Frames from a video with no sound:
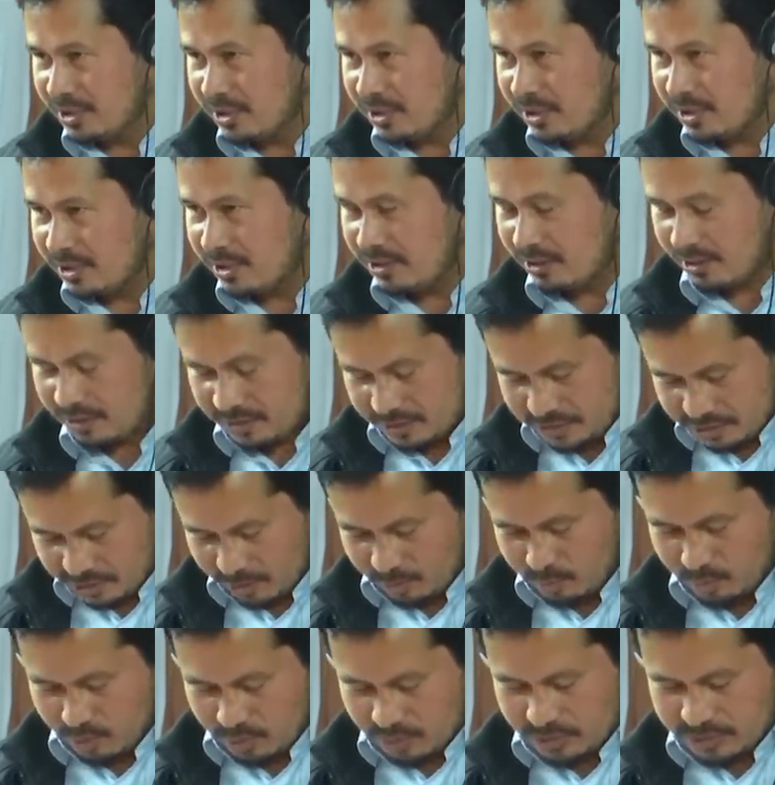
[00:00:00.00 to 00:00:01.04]
done
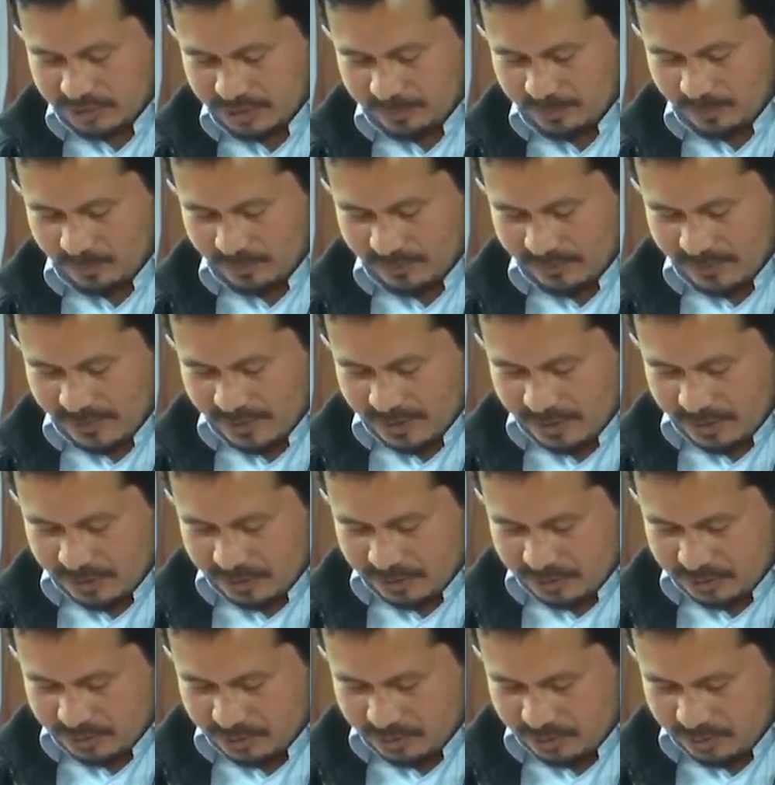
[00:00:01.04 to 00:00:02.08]
some more, sir.
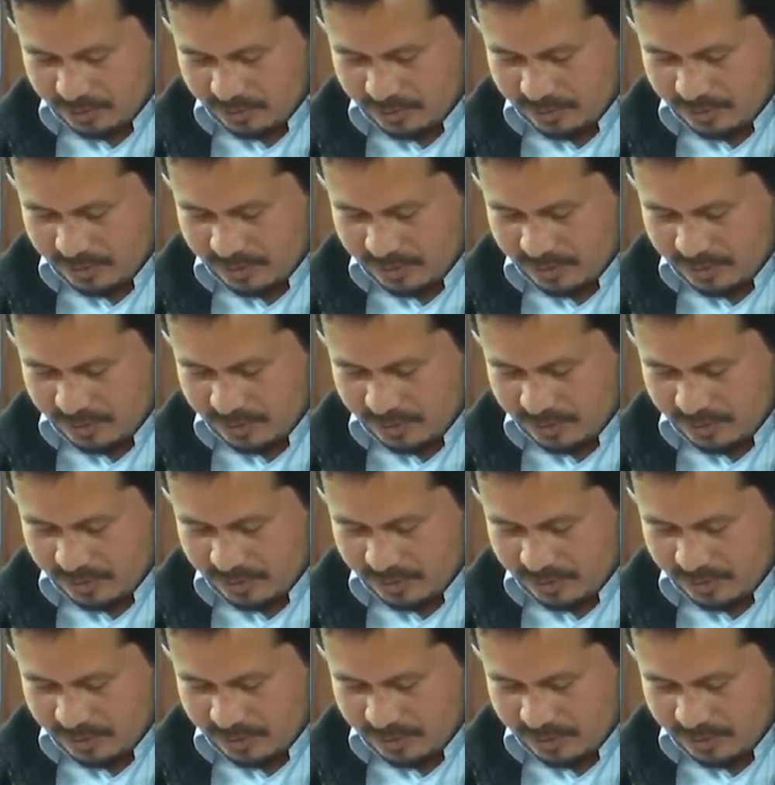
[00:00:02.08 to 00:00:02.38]
So